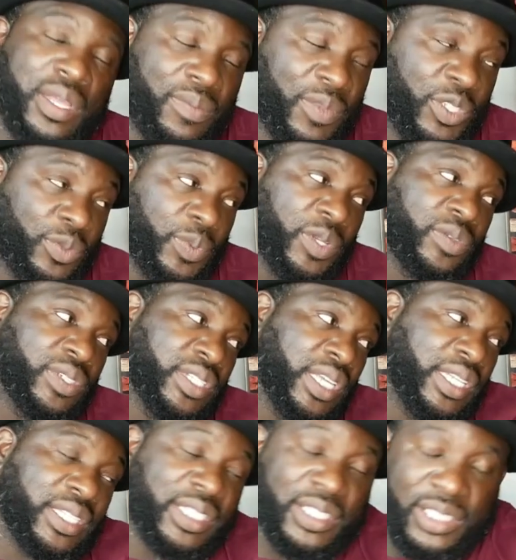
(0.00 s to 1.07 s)
But spirit
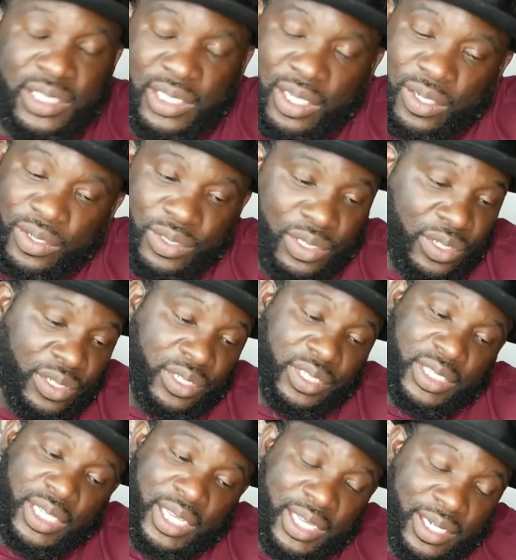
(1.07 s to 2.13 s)
say this is all you're
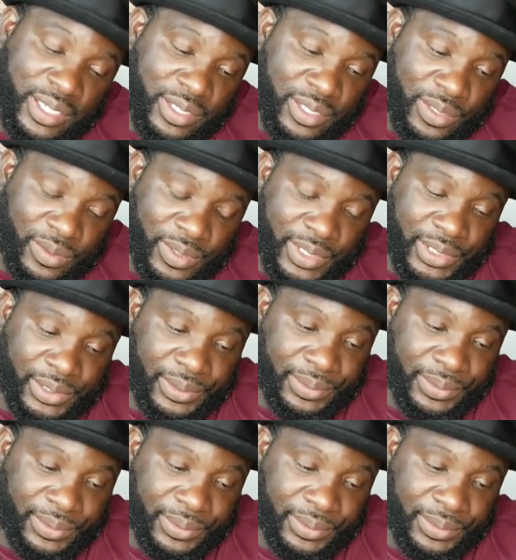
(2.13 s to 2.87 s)
saying and doing.